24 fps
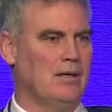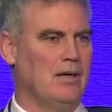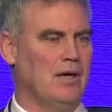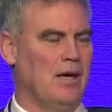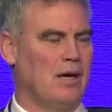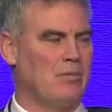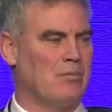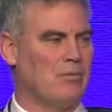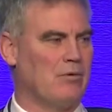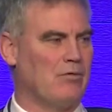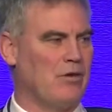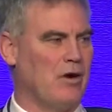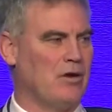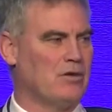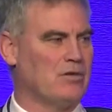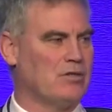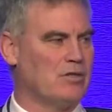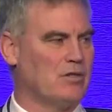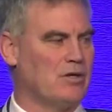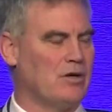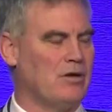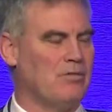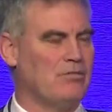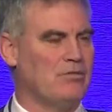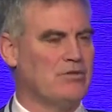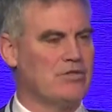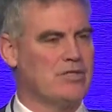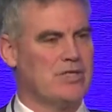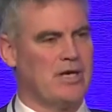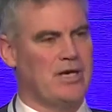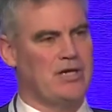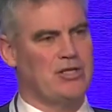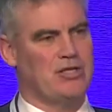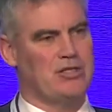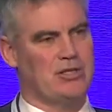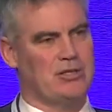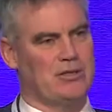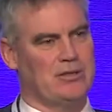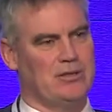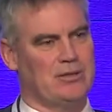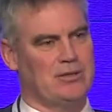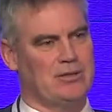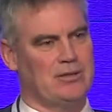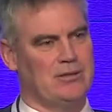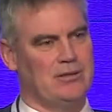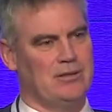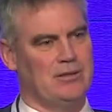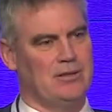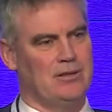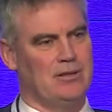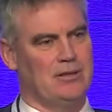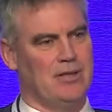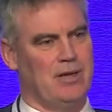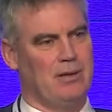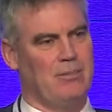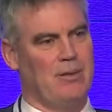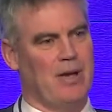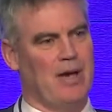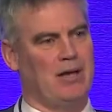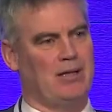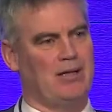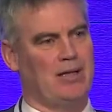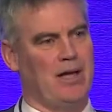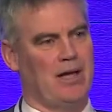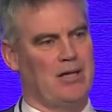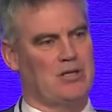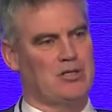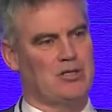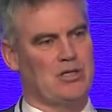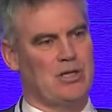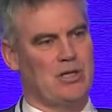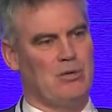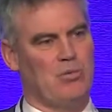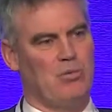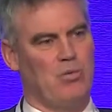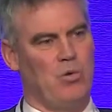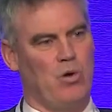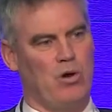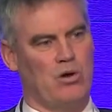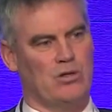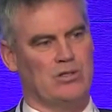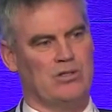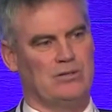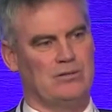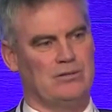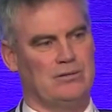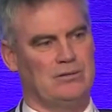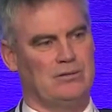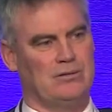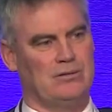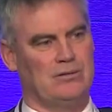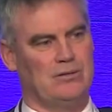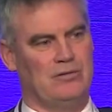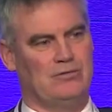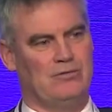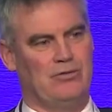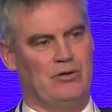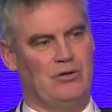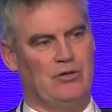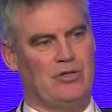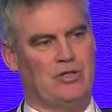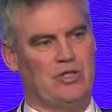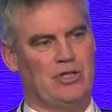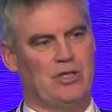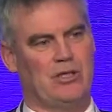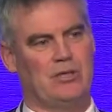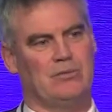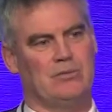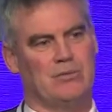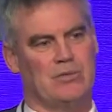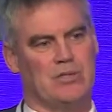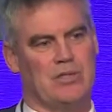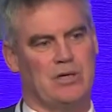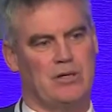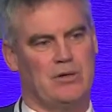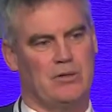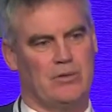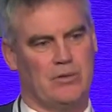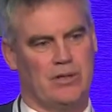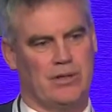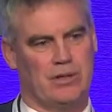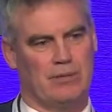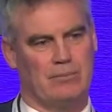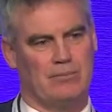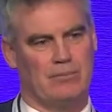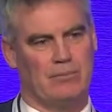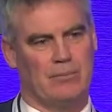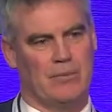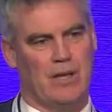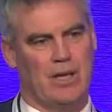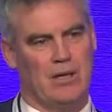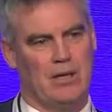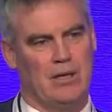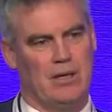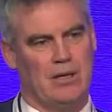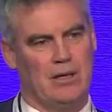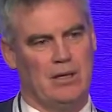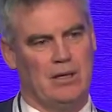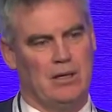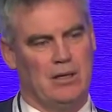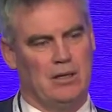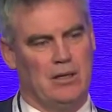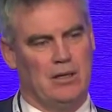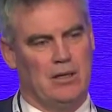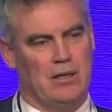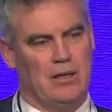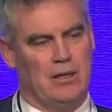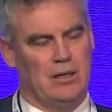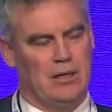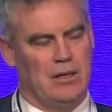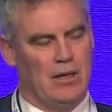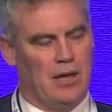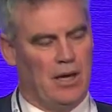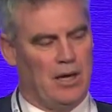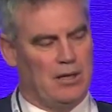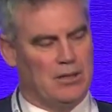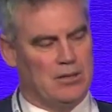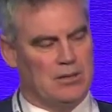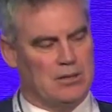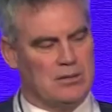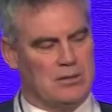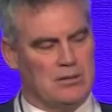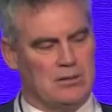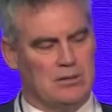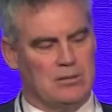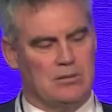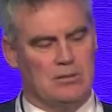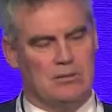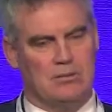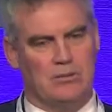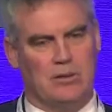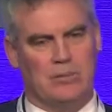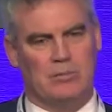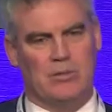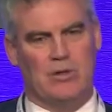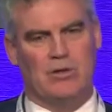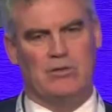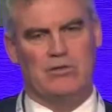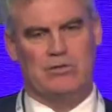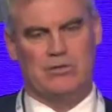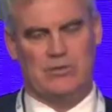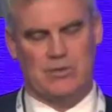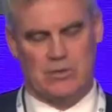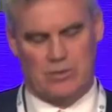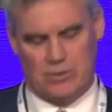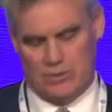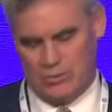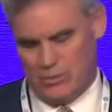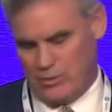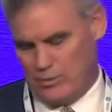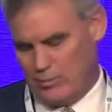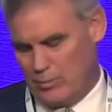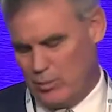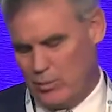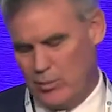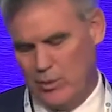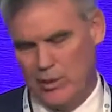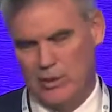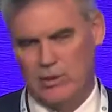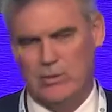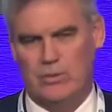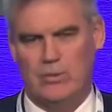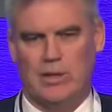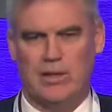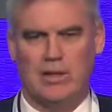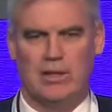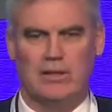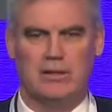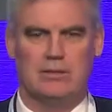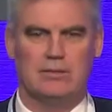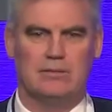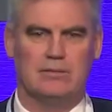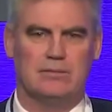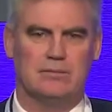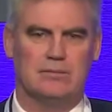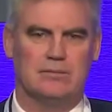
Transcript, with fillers: and provoked a conversation about actually what the future was holding. And we moved to a point where